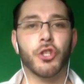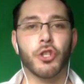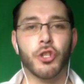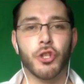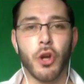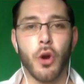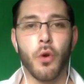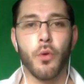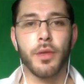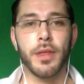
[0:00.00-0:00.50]

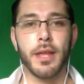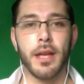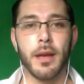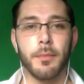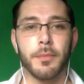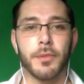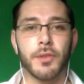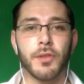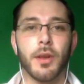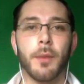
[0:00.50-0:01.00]
show
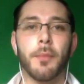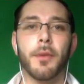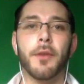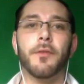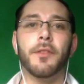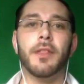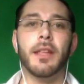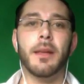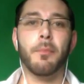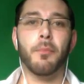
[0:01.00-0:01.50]
them some
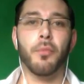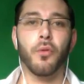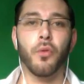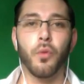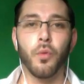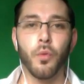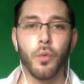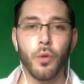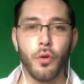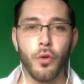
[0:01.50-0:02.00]
of the
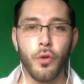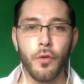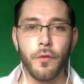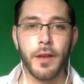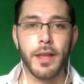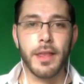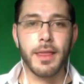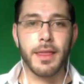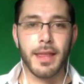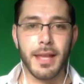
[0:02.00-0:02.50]

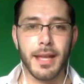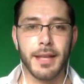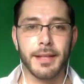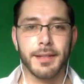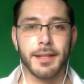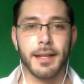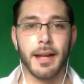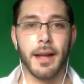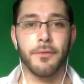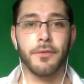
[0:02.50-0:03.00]
proven things
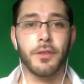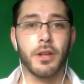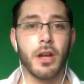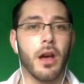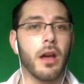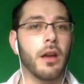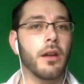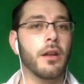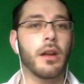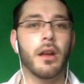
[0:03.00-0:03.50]
that I've
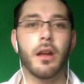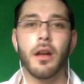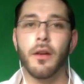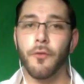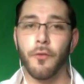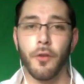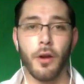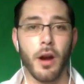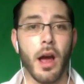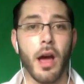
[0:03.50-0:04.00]
done
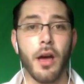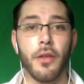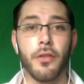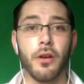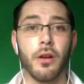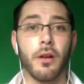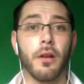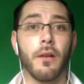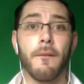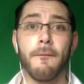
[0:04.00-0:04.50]
for
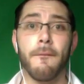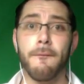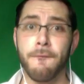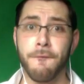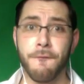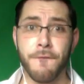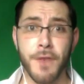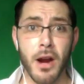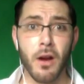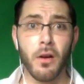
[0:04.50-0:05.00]
other
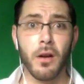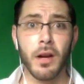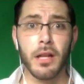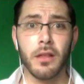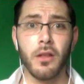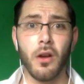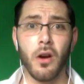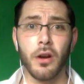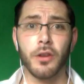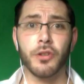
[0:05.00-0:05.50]
very
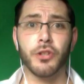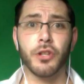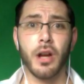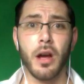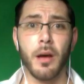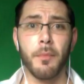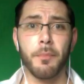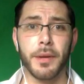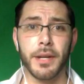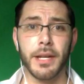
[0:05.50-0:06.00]
large
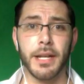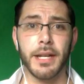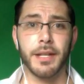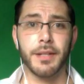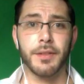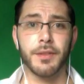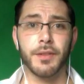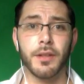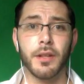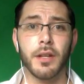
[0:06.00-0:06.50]

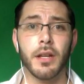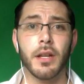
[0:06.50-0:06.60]
companies